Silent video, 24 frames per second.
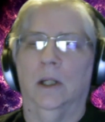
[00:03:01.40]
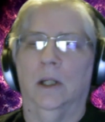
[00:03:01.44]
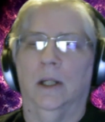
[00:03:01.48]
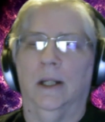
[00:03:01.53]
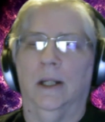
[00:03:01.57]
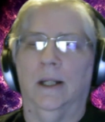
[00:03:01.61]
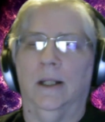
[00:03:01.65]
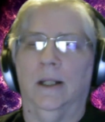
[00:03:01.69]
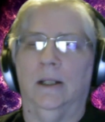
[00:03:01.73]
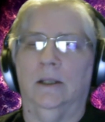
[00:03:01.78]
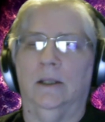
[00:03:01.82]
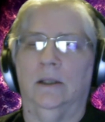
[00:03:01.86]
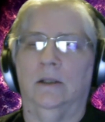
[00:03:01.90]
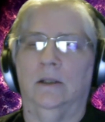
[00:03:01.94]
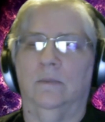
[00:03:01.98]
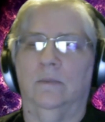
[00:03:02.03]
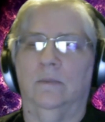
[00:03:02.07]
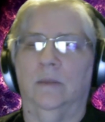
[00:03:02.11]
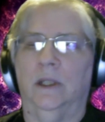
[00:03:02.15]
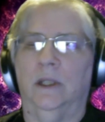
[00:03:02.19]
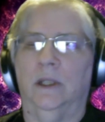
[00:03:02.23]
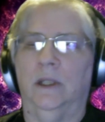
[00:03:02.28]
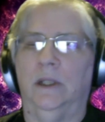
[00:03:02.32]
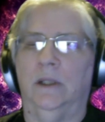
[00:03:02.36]
In the
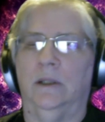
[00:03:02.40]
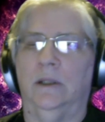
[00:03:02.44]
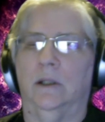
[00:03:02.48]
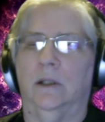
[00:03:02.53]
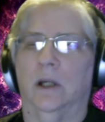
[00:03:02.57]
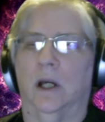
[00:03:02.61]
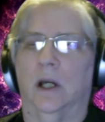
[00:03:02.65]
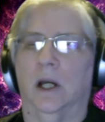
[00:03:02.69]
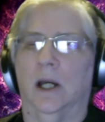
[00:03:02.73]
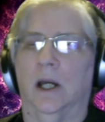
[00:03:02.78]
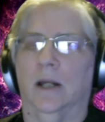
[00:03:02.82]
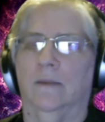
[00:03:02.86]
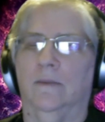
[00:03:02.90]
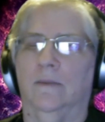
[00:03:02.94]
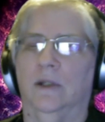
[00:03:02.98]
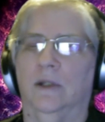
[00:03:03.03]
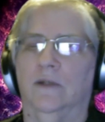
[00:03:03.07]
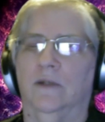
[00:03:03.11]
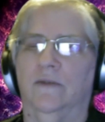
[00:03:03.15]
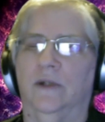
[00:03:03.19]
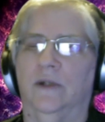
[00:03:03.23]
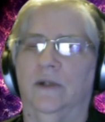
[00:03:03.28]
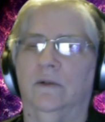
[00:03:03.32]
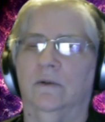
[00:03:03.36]
meantime,
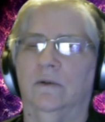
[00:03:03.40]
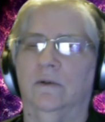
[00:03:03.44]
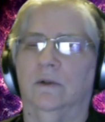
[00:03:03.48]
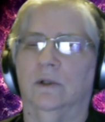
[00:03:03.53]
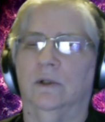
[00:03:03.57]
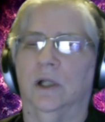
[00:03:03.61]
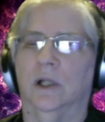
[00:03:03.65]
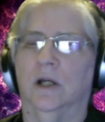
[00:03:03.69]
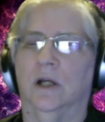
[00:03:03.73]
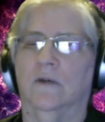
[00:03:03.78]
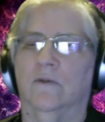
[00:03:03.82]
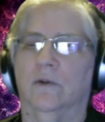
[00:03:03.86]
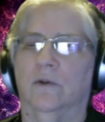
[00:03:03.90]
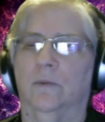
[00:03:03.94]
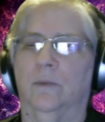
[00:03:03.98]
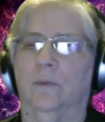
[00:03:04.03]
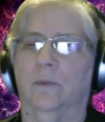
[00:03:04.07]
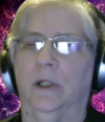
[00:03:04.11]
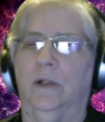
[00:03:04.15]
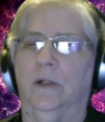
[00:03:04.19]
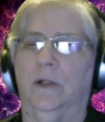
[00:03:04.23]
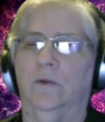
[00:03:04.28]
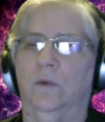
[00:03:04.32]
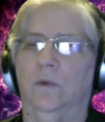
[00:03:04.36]
the federal
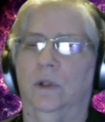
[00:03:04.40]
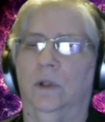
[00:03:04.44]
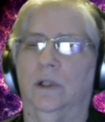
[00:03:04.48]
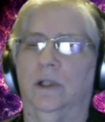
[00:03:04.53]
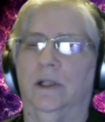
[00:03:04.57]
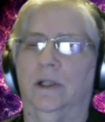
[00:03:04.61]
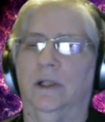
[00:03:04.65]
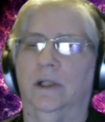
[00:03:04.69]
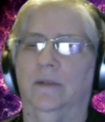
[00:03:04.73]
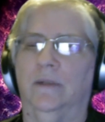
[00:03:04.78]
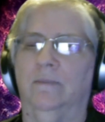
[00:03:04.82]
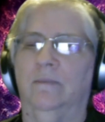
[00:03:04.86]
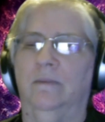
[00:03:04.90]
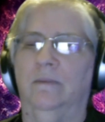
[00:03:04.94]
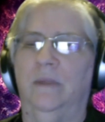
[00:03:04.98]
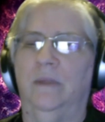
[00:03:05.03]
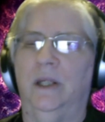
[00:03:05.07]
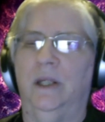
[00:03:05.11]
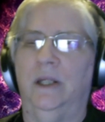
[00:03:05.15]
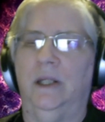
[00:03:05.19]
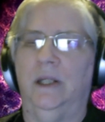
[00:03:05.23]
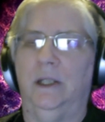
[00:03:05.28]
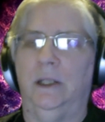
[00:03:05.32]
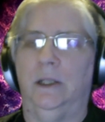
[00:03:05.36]
government will
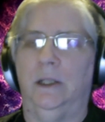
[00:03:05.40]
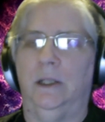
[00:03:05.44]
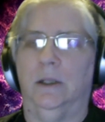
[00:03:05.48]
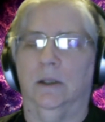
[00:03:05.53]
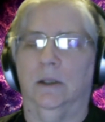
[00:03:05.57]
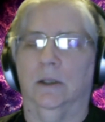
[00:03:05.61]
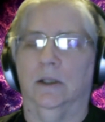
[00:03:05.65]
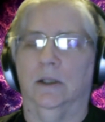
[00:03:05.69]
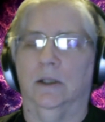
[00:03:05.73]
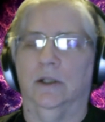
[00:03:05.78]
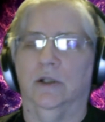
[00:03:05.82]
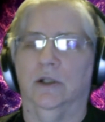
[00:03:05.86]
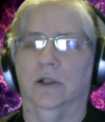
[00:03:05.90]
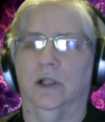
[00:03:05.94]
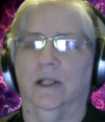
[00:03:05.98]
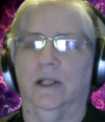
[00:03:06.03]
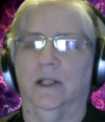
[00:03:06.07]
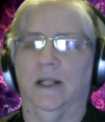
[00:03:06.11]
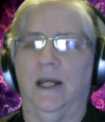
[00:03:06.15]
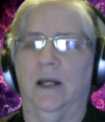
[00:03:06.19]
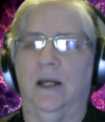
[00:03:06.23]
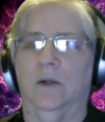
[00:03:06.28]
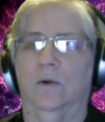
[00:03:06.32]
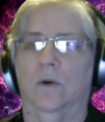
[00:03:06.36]
immediately shut
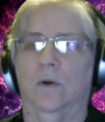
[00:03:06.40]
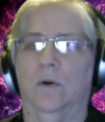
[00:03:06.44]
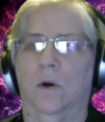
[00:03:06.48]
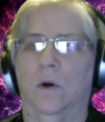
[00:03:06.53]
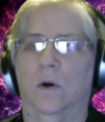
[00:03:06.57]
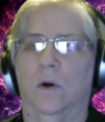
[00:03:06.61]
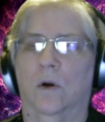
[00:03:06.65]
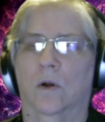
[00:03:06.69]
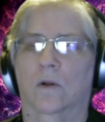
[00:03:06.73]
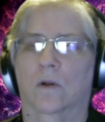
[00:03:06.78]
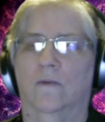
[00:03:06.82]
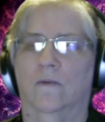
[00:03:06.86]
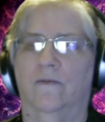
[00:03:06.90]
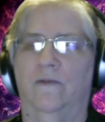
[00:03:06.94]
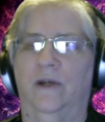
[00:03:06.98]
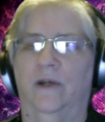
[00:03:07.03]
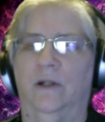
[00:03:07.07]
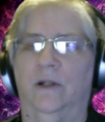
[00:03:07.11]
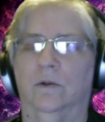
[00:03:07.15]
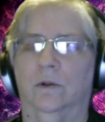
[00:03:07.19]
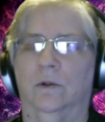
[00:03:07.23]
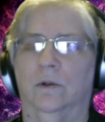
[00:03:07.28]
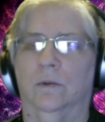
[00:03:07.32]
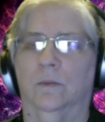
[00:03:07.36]
down all
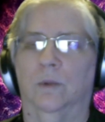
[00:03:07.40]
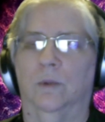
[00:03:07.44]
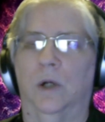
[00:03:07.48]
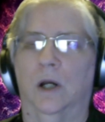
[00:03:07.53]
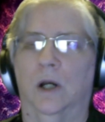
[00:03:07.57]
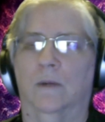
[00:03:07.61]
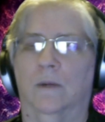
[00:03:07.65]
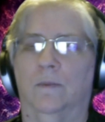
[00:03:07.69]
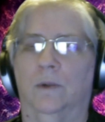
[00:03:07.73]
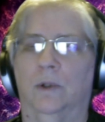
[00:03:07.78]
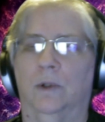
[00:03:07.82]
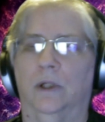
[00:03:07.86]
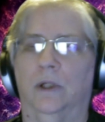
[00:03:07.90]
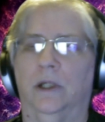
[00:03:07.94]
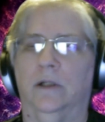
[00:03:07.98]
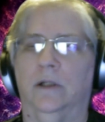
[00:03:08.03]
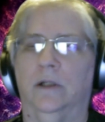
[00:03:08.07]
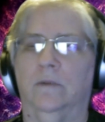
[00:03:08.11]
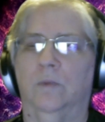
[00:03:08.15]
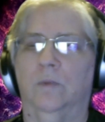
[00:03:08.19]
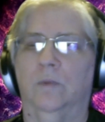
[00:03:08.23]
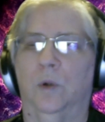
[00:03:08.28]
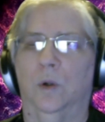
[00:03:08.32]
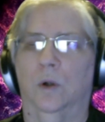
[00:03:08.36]
federal property
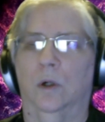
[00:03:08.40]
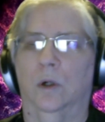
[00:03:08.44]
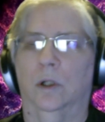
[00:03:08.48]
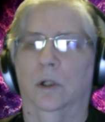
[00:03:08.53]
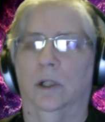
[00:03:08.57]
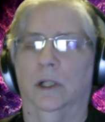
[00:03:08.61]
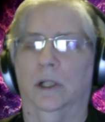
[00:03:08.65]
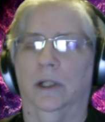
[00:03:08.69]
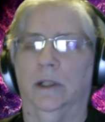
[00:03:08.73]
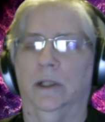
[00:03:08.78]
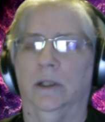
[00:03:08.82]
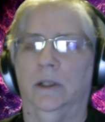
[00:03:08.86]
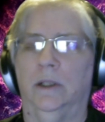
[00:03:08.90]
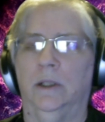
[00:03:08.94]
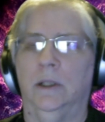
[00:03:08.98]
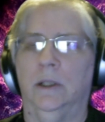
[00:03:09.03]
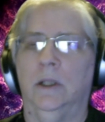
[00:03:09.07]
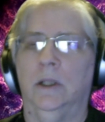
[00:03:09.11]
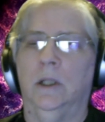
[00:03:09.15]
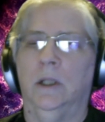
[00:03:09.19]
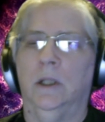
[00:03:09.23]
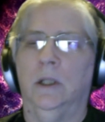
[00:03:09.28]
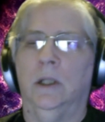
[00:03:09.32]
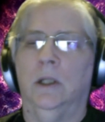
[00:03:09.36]
in Portland,
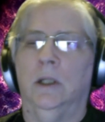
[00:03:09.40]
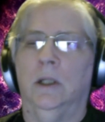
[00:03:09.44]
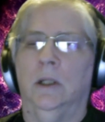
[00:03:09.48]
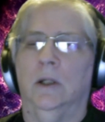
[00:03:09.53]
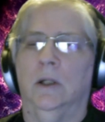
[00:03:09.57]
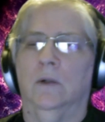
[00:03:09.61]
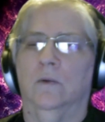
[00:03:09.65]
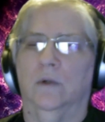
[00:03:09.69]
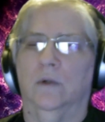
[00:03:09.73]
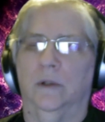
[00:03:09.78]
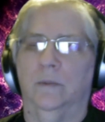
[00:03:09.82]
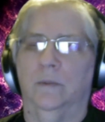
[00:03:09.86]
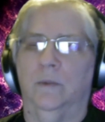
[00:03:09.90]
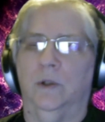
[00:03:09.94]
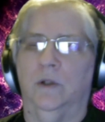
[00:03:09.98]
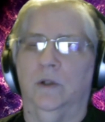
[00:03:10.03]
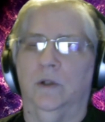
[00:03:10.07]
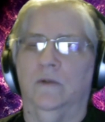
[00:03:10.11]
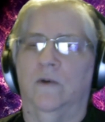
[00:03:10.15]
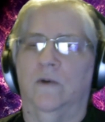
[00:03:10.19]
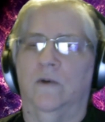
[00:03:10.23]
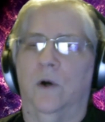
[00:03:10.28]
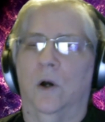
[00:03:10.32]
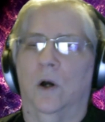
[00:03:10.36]

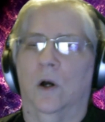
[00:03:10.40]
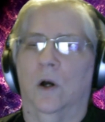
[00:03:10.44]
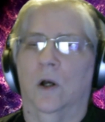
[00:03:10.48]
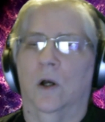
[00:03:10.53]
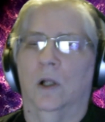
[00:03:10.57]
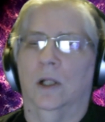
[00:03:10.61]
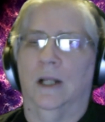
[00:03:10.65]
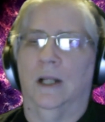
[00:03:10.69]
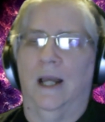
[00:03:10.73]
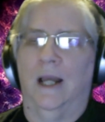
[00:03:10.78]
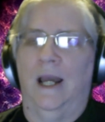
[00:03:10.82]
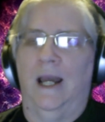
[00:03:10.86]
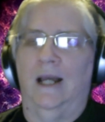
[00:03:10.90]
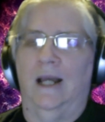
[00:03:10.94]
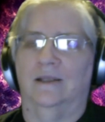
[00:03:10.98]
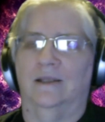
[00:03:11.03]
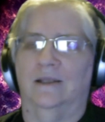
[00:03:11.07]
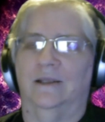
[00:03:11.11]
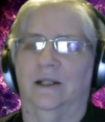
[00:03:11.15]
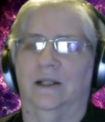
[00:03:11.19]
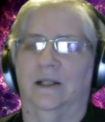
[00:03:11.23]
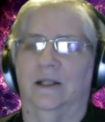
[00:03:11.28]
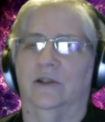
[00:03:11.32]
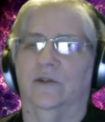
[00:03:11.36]
remove all
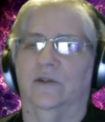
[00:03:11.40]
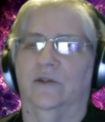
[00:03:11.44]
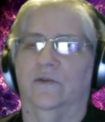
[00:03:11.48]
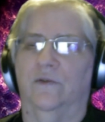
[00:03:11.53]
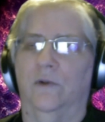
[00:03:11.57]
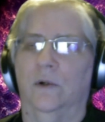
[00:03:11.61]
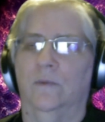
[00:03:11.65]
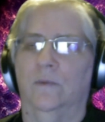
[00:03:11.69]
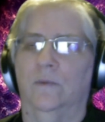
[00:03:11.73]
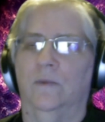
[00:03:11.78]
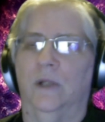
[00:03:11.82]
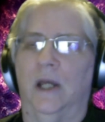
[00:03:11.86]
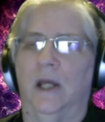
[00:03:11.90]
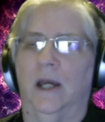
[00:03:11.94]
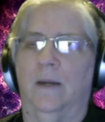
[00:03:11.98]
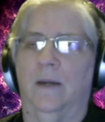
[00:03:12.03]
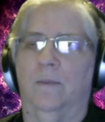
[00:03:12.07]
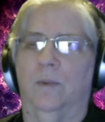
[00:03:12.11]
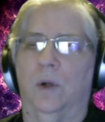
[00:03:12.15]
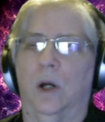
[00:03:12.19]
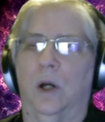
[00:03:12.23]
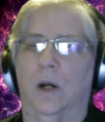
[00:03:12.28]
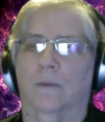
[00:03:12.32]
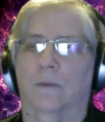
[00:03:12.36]
assets from that
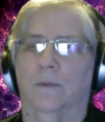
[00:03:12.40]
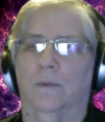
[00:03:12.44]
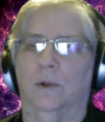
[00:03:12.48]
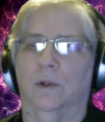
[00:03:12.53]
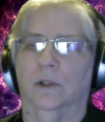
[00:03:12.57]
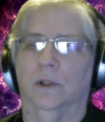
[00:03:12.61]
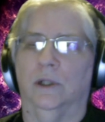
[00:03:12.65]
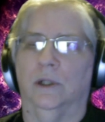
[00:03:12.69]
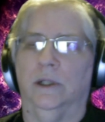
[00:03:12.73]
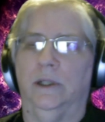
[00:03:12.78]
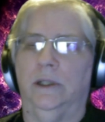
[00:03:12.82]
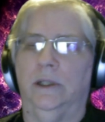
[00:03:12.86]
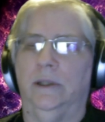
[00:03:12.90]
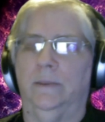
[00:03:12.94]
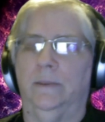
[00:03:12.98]
property